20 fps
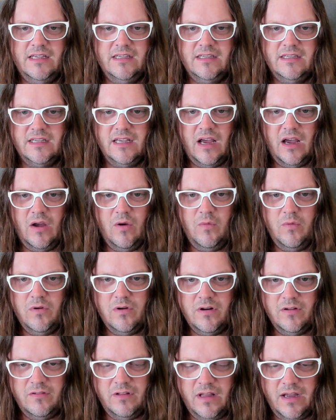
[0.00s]
I would have
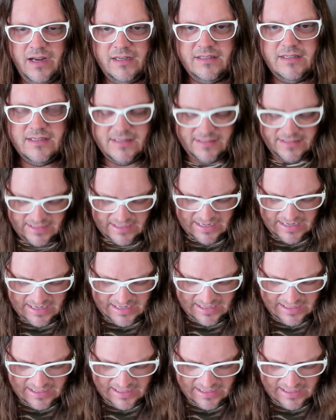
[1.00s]
liked to see